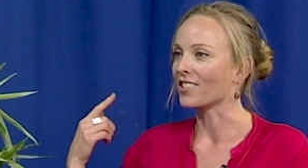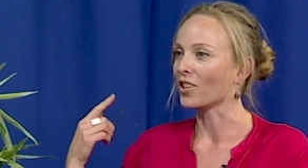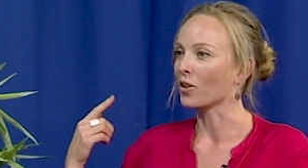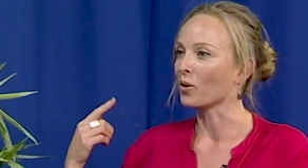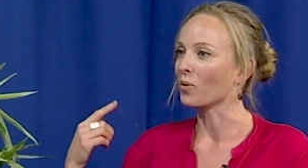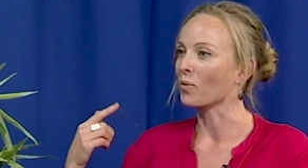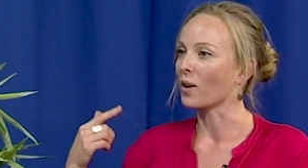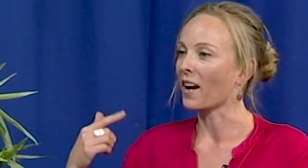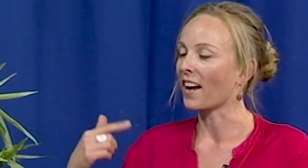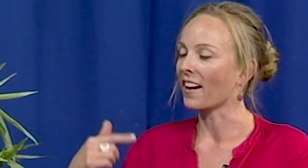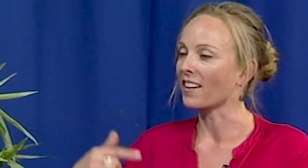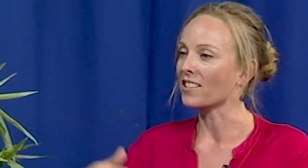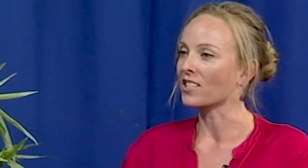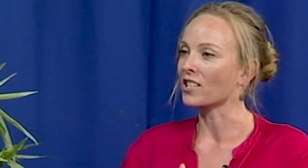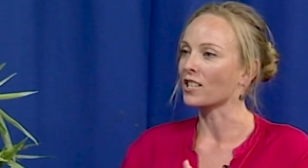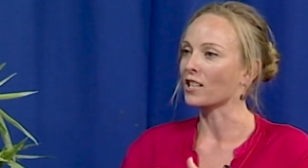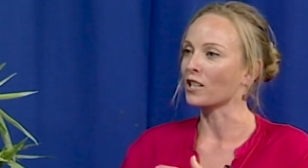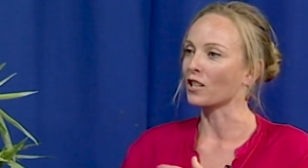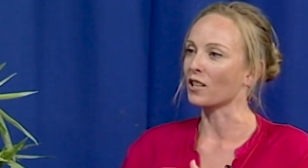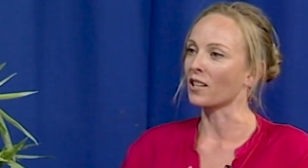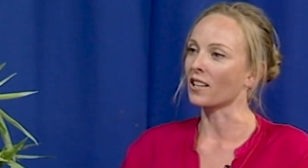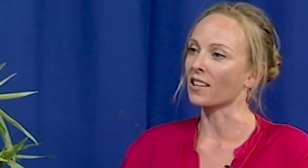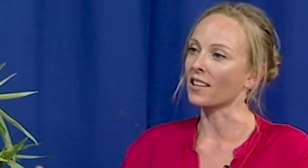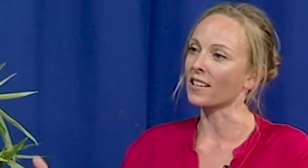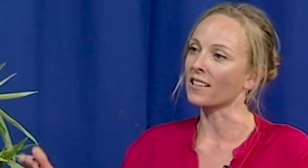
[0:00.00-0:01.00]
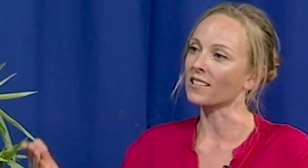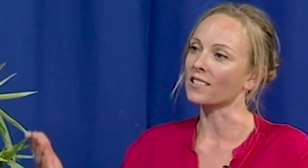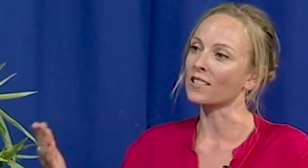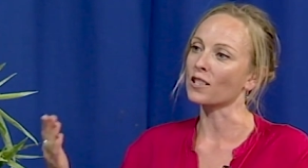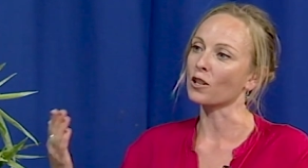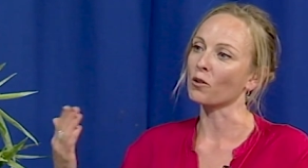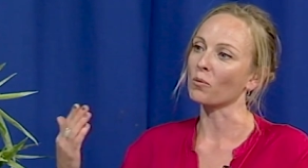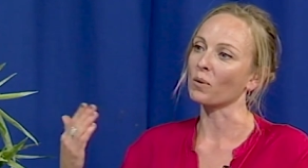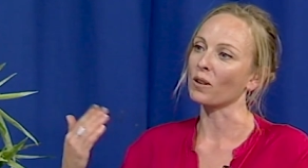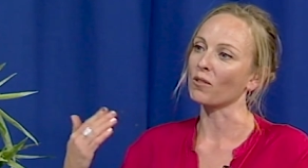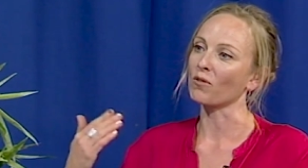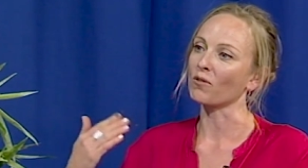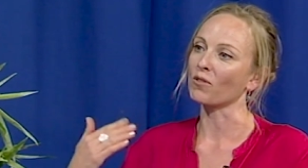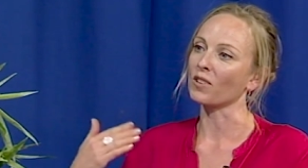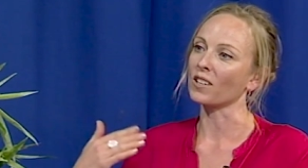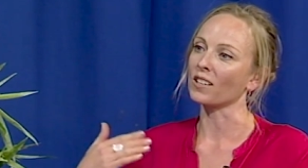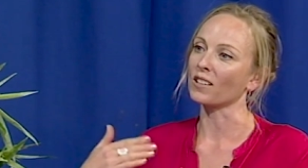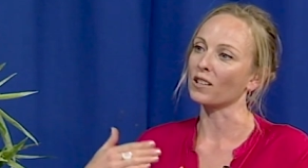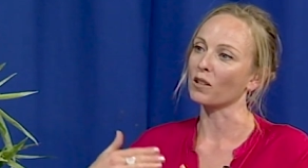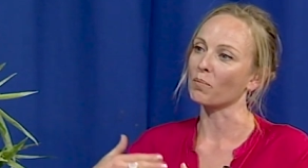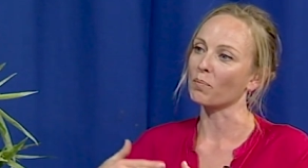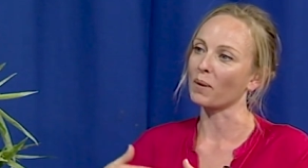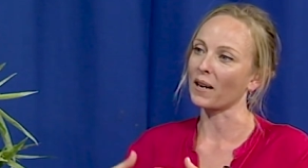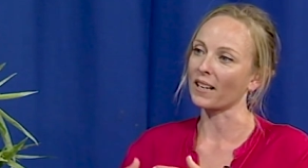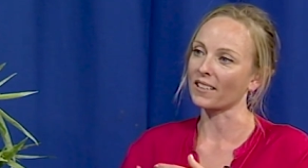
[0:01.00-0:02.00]
So actually, the things that we
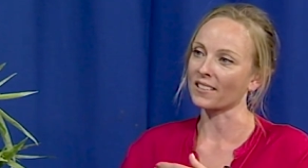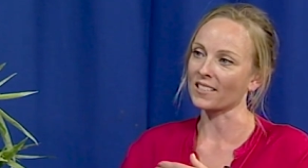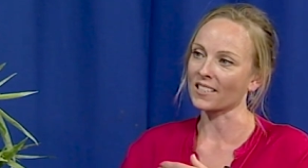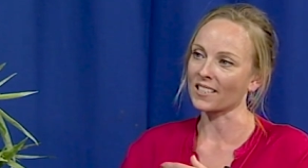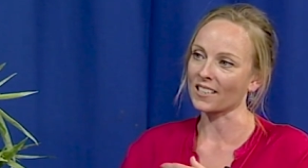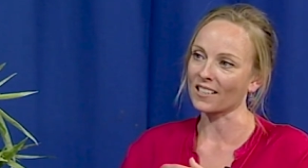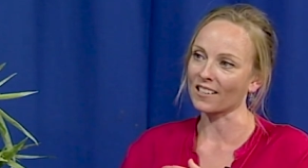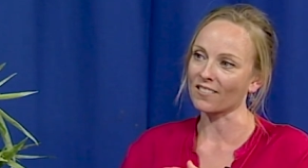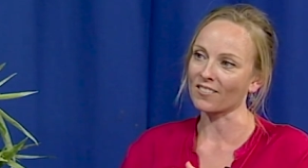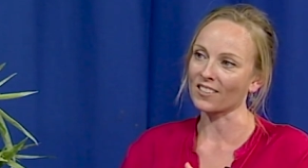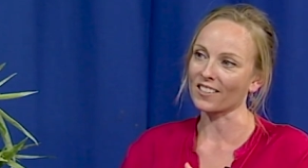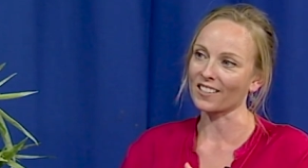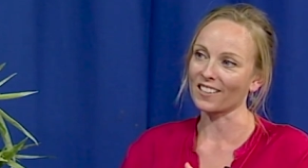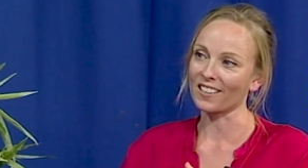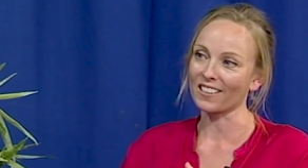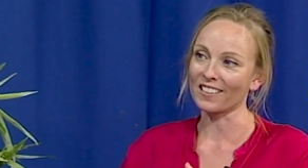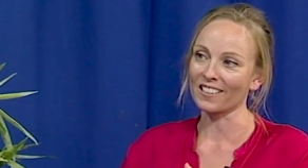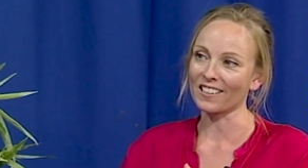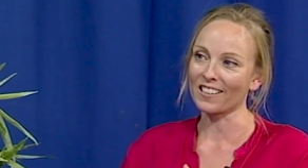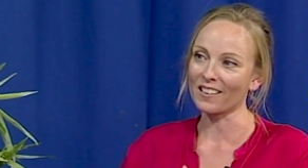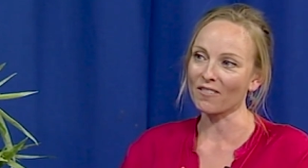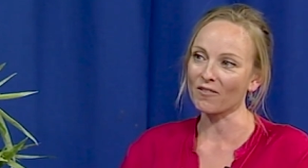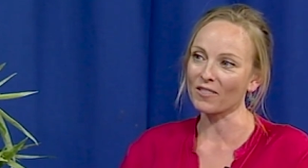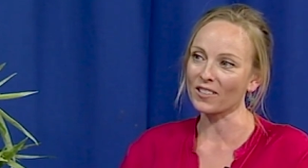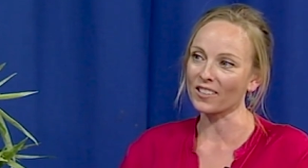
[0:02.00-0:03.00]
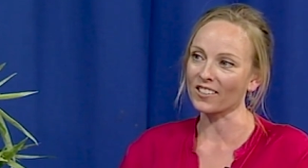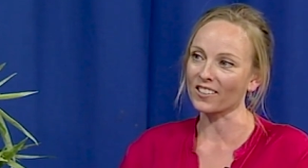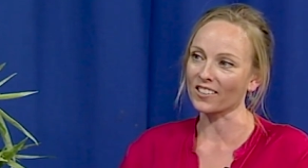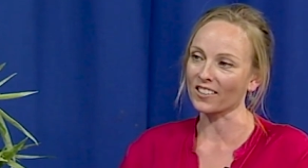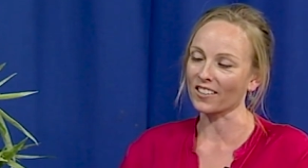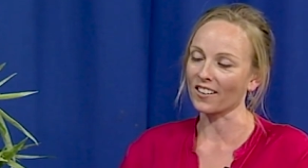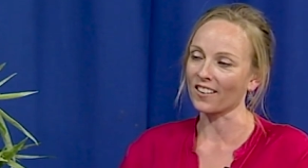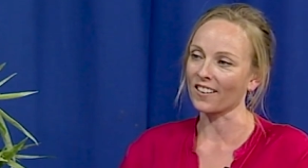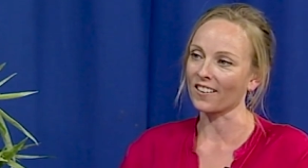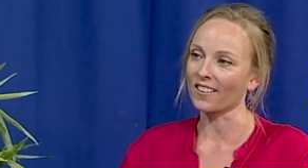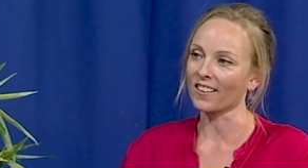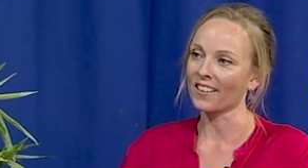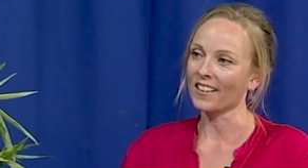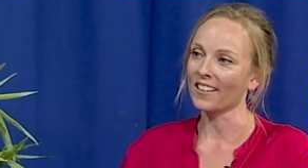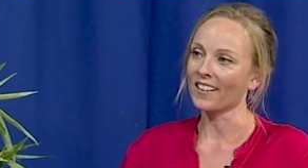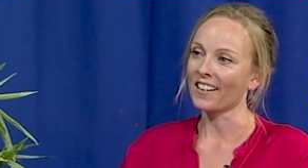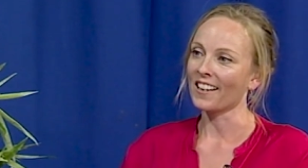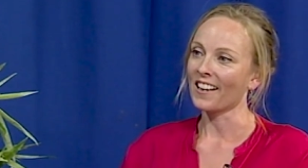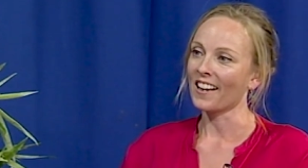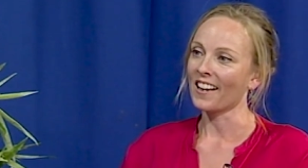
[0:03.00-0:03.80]
feed the bacteria that live in our gut